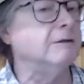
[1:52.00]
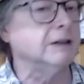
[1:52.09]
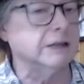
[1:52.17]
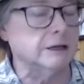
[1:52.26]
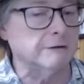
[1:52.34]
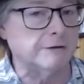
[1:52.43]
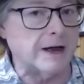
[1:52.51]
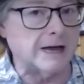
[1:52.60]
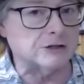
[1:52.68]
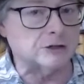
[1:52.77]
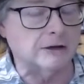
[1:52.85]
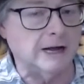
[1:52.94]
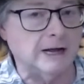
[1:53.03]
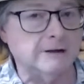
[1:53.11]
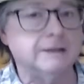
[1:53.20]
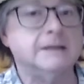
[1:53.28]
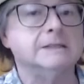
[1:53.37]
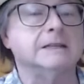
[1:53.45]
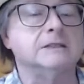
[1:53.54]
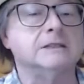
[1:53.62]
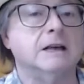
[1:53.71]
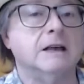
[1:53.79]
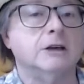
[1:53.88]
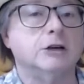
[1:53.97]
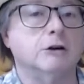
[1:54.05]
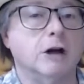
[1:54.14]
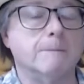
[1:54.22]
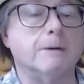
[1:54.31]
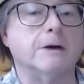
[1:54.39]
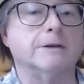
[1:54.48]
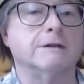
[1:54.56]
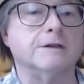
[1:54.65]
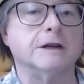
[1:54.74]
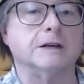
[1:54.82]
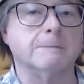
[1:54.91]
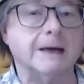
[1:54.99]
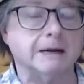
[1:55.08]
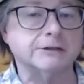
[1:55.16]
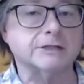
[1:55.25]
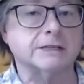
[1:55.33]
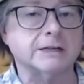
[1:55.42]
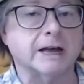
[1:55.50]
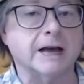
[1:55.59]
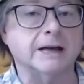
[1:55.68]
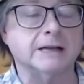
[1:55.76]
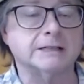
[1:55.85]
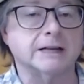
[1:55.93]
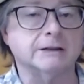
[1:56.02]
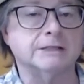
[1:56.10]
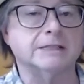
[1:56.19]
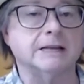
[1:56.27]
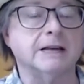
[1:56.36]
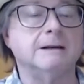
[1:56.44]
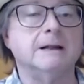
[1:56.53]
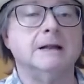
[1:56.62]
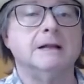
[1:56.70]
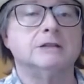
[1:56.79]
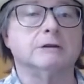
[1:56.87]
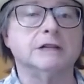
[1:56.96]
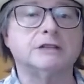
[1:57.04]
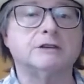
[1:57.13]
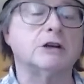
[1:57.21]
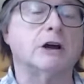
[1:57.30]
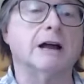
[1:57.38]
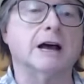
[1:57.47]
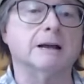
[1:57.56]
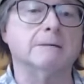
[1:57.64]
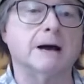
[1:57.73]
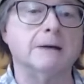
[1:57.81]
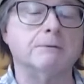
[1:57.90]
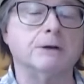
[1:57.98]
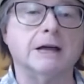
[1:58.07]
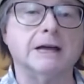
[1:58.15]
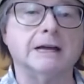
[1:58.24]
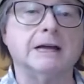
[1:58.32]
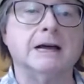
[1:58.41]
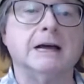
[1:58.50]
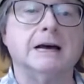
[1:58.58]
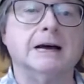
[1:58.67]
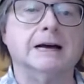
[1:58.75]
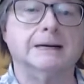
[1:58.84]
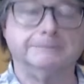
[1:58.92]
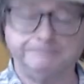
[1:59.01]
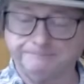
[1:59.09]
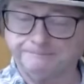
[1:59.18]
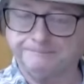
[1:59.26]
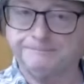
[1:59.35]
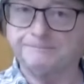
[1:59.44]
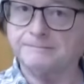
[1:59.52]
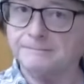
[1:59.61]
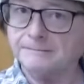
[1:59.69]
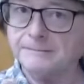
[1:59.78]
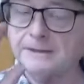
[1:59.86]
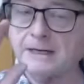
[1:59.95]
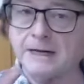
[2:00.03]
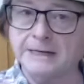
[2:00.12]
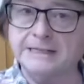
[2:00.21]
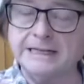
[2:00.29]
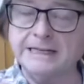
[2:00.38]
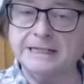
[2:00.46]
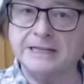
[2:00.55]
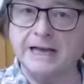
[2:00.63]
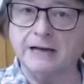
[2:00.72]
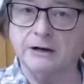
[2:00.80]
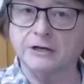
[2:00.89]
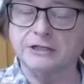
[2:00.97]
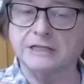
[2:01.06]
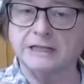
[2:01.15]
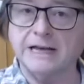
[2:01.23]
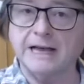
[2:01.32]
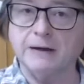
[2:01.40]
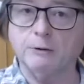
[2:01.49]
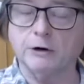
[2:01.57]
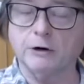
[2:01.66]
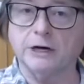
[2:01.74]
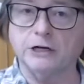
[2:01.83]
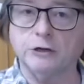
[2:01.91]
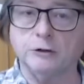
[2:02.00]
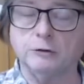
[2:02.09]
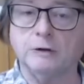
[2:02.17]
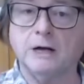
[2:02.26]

a little faster now since you're up on the fundamentals, as I'd say. So let's start out by playing a D scale, because today we're going to do